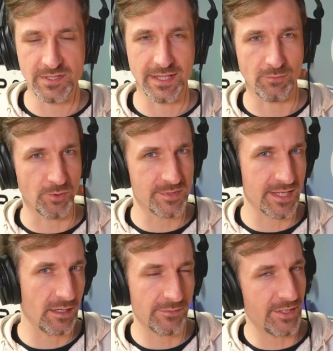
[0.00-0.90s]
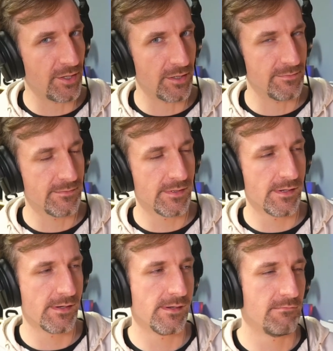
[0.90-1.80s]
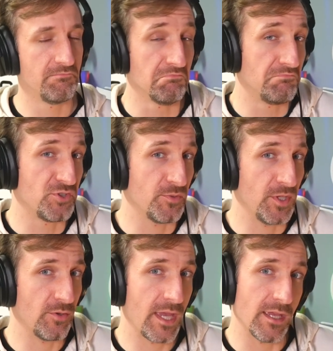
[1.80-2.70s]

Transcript: to like room scale VR, should be okay.